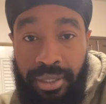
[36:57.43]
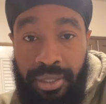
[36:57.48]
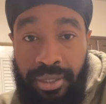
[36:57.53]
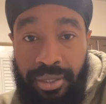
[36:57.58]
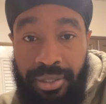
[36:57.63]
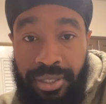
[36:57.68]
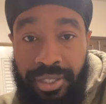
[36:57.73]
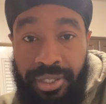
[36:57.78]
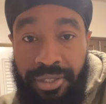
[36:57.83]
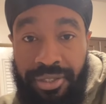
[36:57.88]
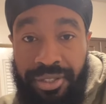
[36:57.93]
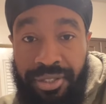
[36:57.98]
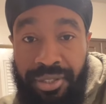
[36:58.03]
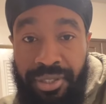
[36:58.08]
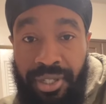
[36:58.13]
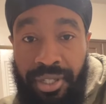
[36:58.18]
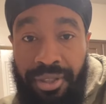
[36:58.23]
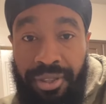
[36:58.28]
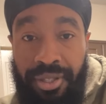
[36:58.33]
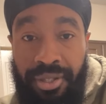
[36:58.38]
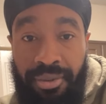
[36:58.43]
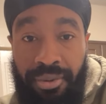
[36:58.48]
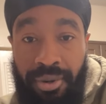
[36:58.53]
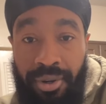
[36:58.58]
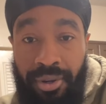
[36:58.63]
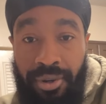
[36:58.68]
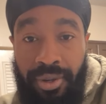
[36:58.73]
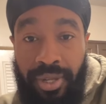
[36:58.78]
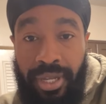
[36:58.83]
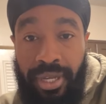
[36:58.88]
There's nothing
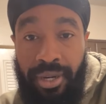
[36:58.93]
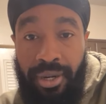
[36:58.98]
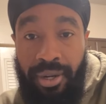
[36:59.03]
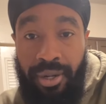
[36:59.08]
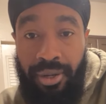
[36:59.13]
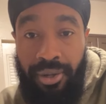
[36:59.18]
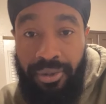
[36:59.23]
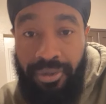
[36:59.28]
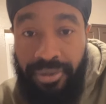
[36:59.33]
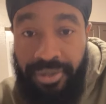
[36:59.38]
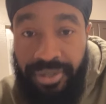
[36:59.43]
wrong at all,